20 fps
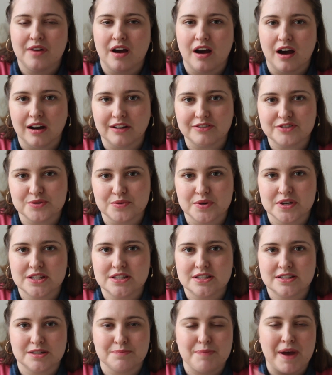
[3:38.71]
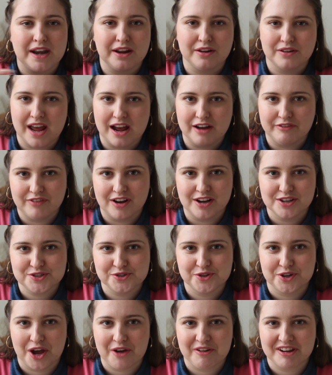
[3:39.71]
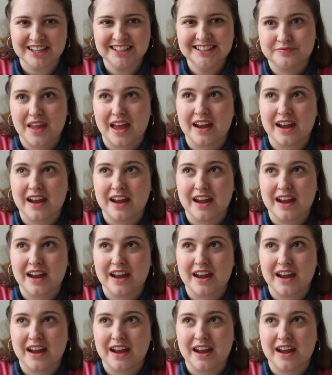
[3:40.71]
afterwards, depending on how fast you're going.